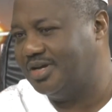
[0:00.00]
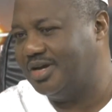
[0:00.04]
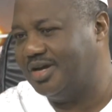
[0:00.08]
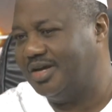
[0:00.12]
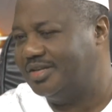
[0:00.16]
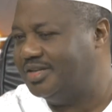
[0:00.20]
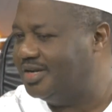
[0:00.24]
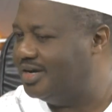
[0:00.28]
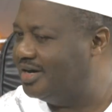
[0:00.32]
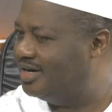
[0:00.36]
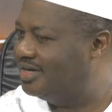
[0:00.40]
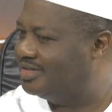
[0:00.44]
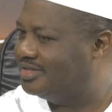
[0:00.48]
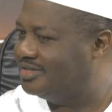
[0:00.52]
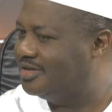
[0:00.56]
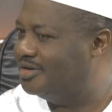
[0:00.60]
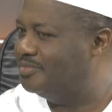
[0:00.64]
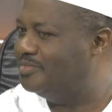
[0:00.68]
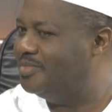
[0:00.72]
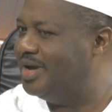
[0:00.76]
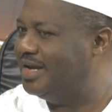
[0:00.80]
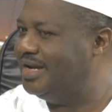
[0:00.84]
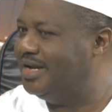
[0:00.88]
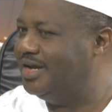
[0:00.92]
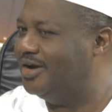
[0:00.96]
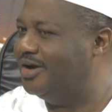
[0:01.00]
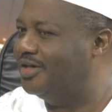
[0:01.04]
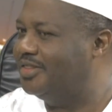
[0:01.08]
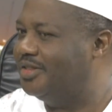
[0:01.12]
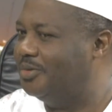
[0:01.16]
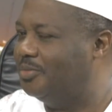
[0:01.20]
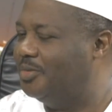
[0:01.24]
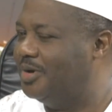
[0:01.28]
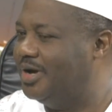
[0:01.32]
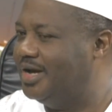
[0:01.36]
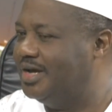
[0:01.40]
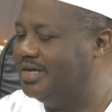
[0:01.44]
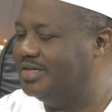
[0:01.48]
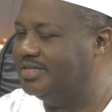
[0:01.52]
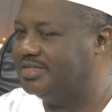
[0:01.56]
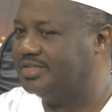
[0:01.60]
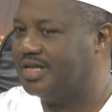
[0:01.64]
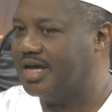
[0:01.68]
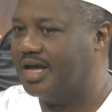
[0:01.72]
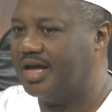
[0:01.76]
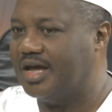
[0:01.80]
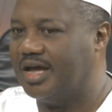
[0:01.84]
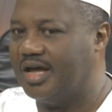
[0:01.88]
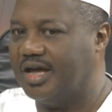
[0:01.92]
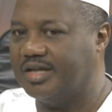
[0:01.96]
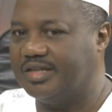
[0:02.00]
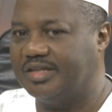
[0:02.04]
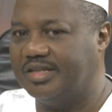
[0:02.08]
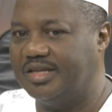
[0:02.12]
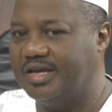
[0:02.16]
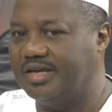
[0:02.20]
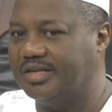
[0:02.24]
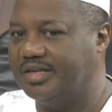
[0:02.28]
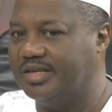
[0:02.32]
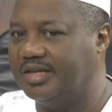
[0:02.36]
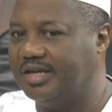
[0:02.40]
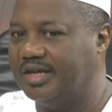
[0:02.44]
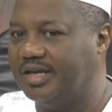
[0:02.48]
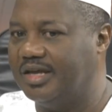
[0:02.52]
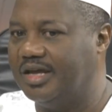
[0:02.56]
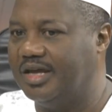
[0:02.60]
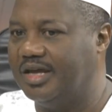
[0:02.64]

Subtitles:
There are so many other ways that I think the